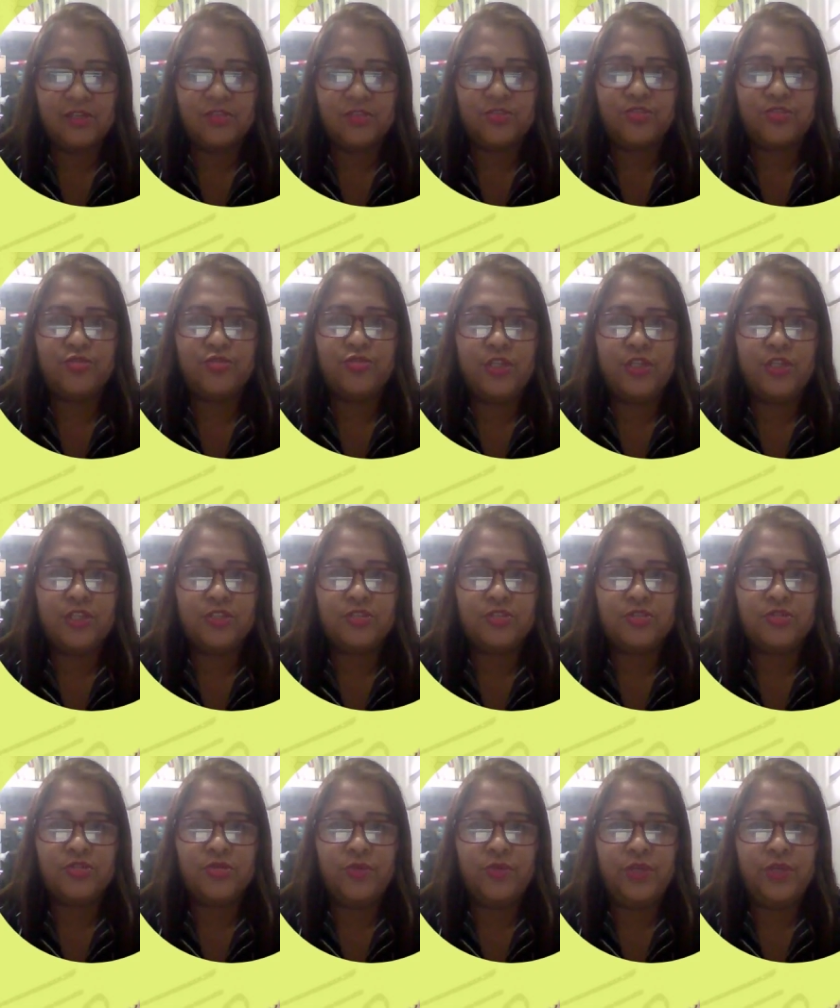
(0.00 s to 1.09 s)

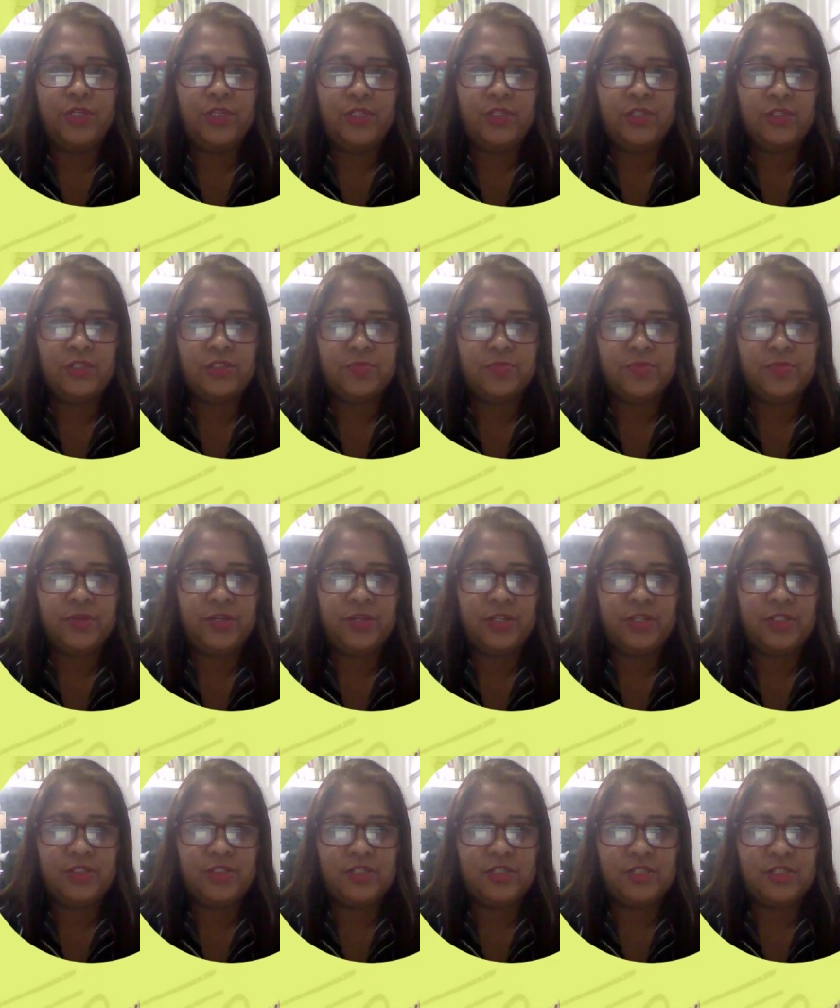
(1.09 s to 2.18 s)
Students doing and
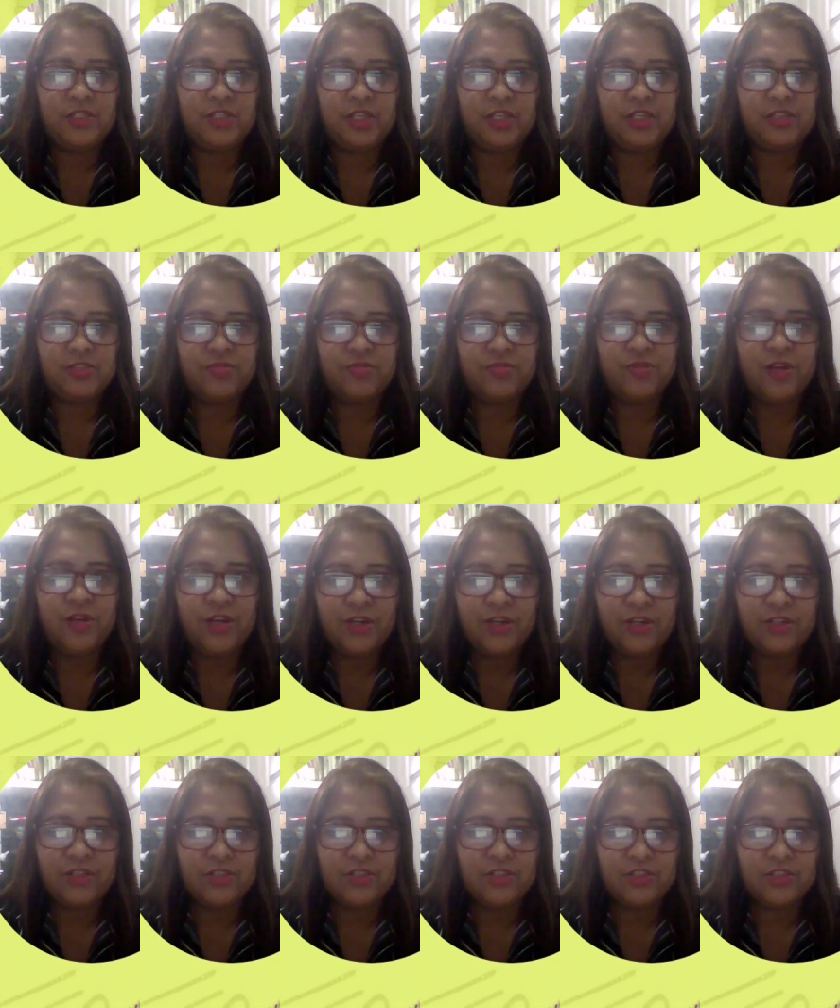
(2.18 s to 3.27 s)
experiencing things
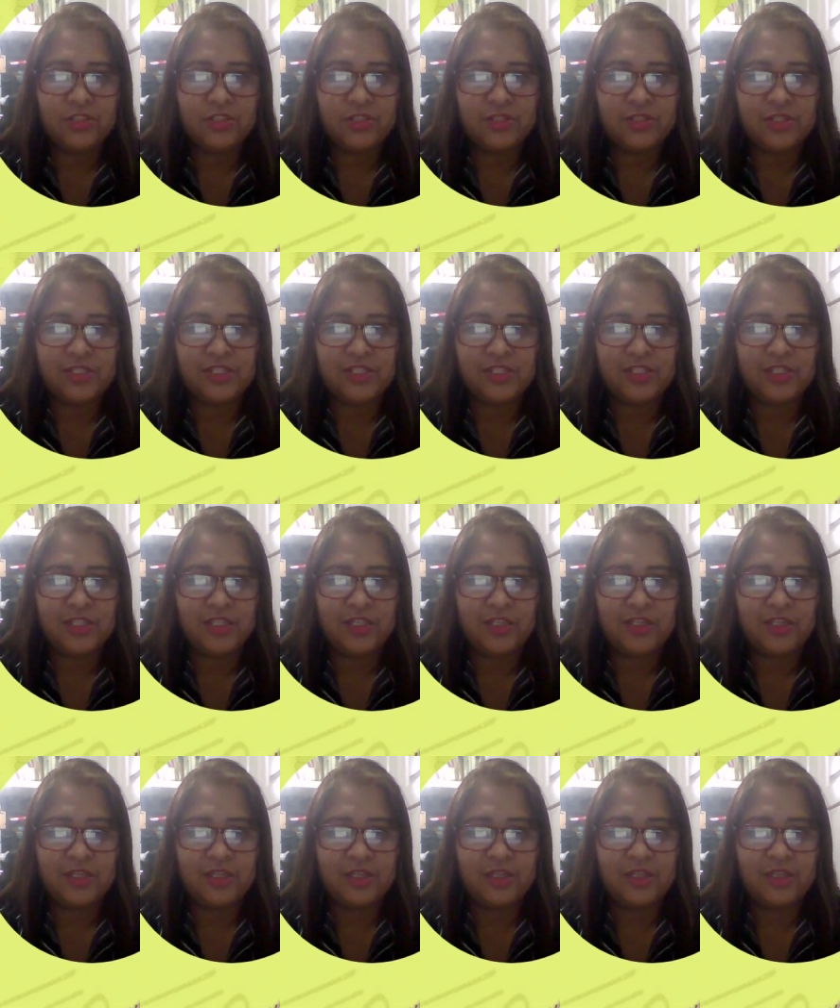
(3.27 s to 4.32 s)
rather than just listening.